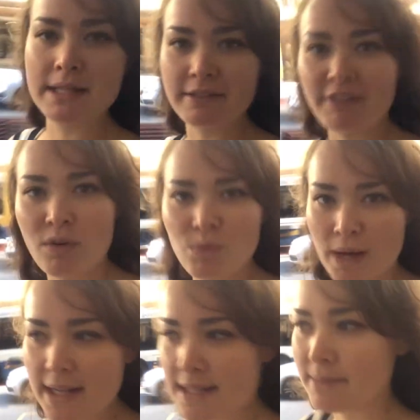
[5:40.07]
are different
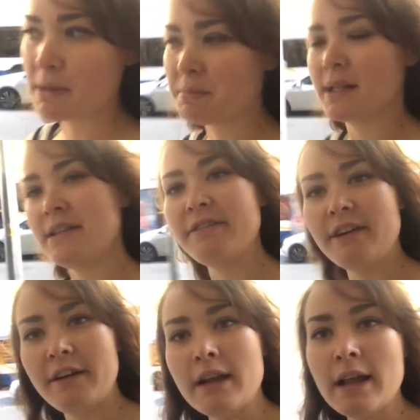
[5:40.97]
weights and people are
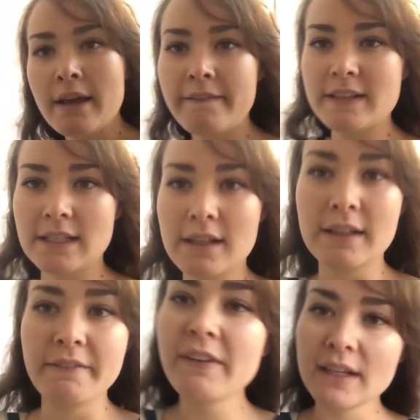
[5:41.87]
different physical
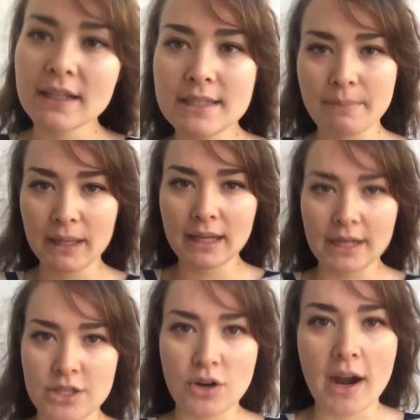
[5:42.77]
and fitness
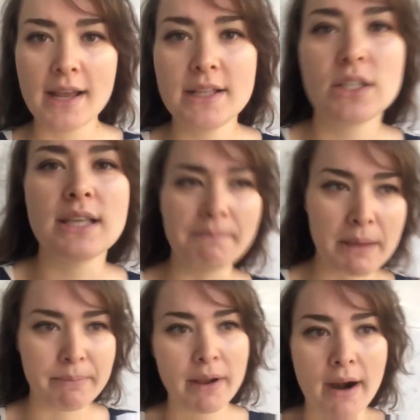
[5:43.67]
abilities, right? So some
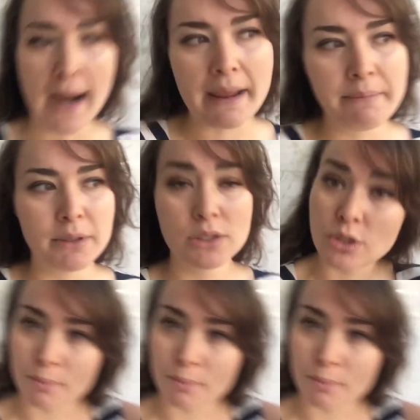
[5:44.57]
people are able to